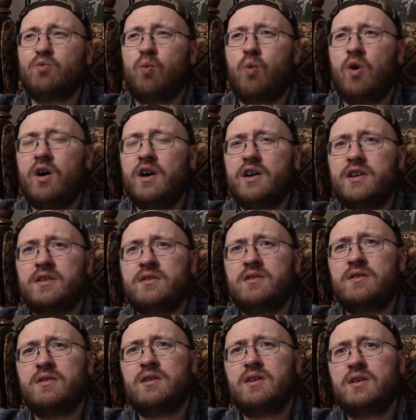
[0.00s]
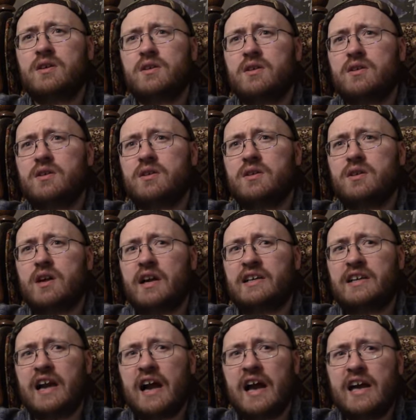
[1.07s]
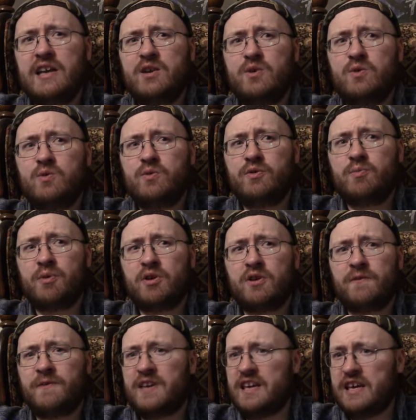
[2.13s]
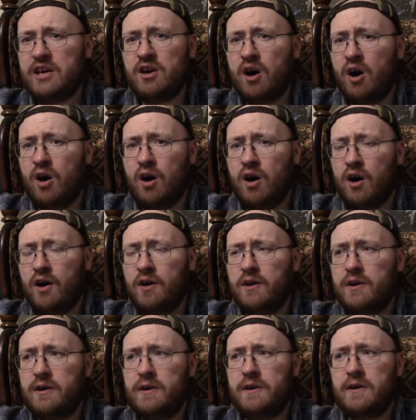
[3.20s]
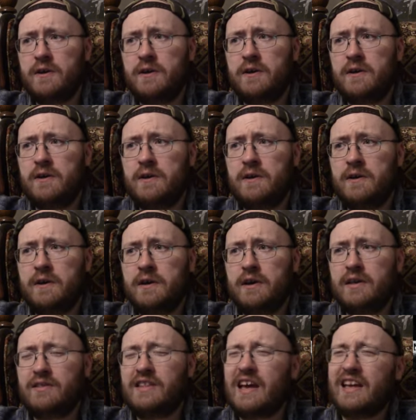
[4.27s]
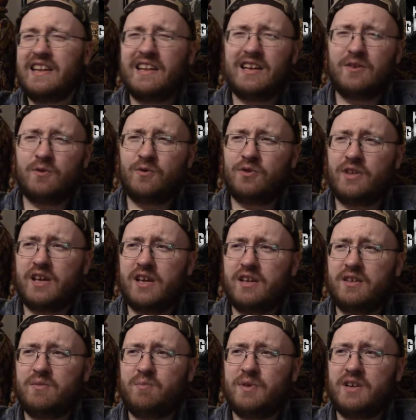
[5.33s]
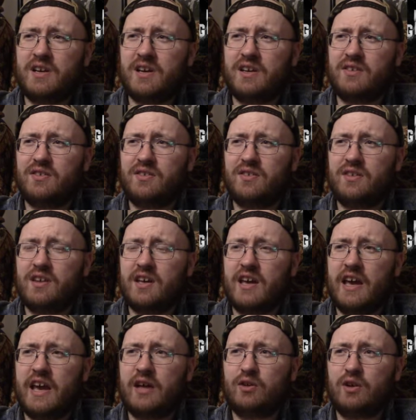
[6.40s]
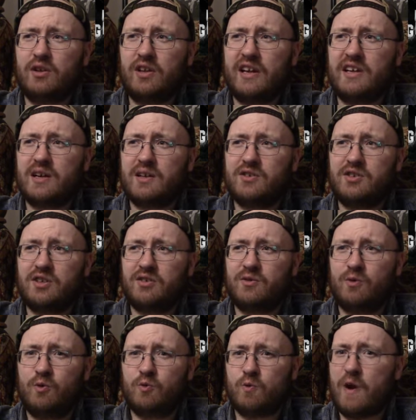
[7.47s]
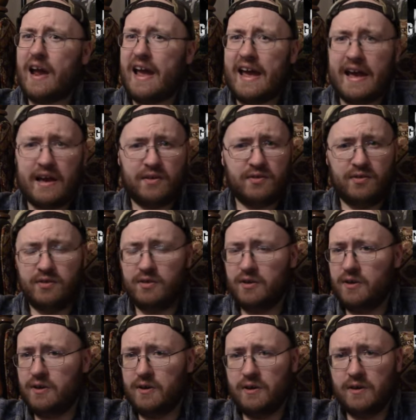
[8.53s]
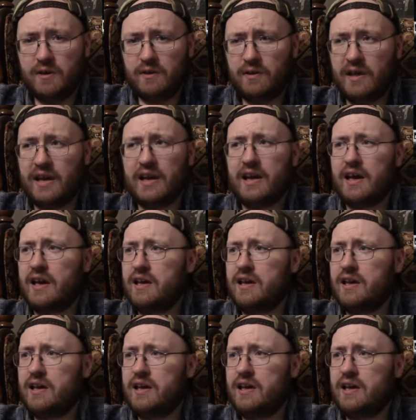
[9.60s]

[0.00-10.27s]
one, a guy who was part of Hee Haw, that I didn't understand because it looked like just grass. Like